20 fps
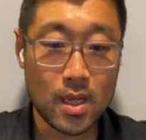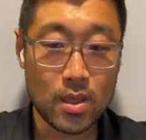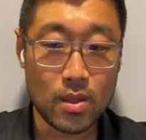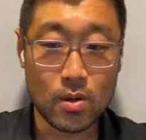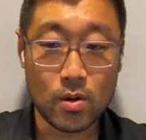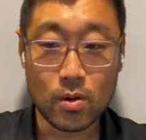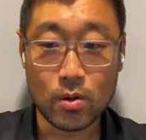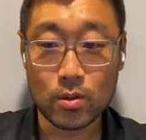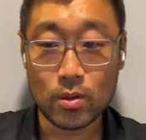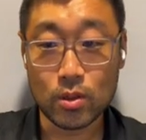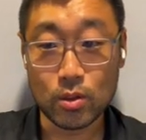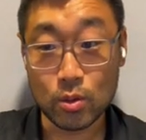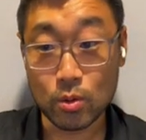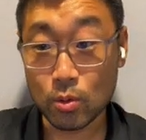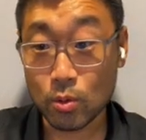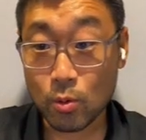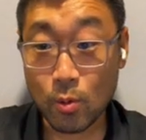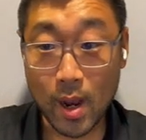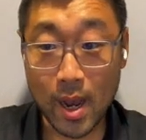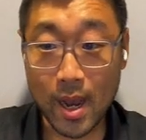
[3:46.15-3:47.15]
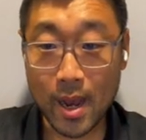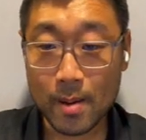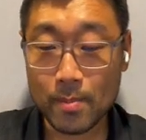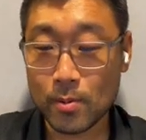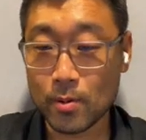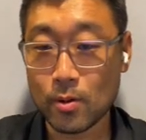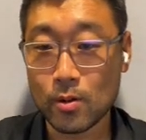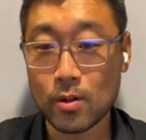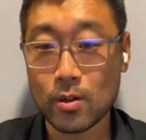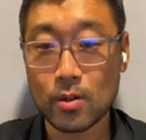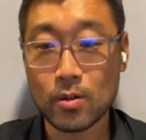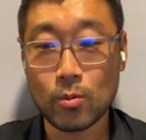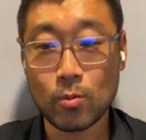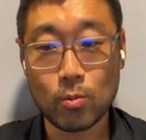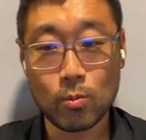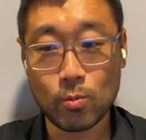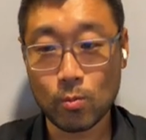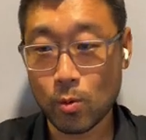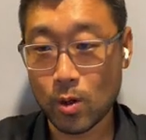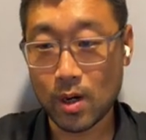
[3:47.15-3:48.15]
your to-do app or
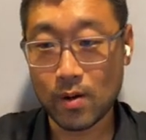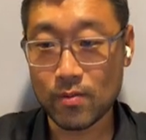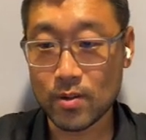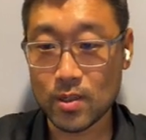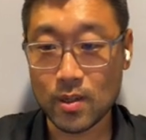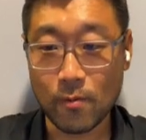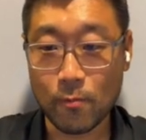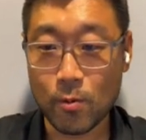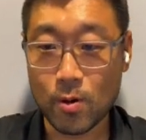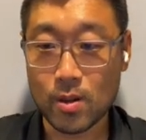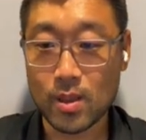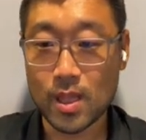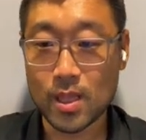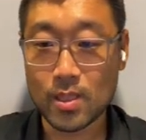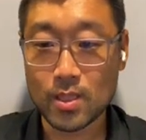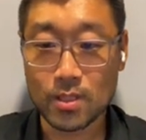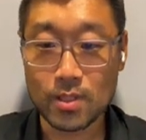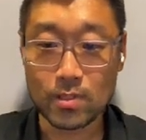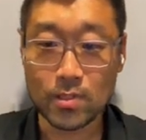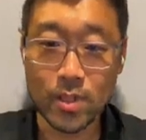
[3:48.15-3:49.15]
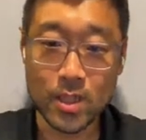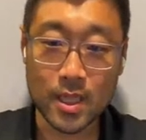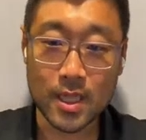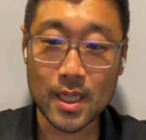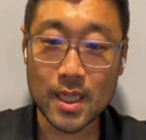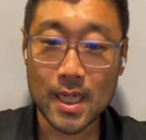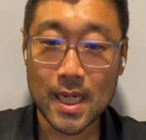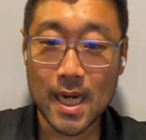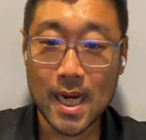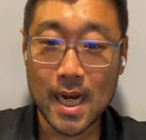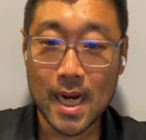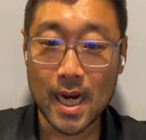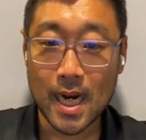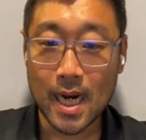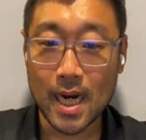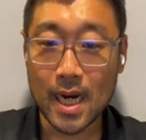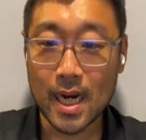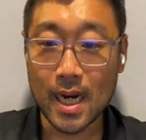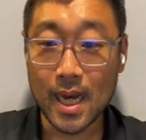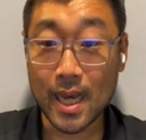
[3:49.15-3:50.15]
whatever software that you're using,
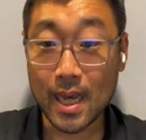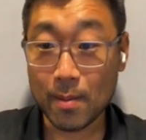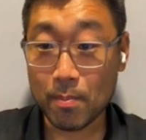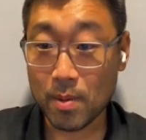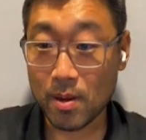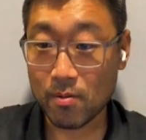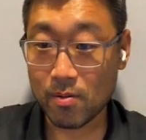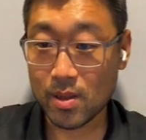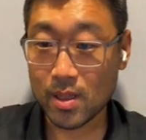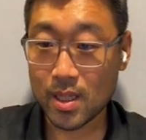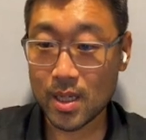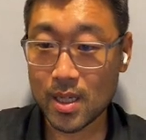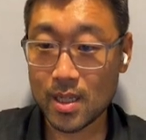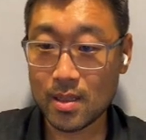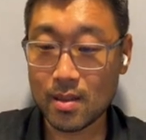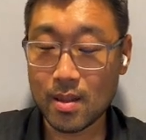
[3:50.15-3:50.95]
it can be really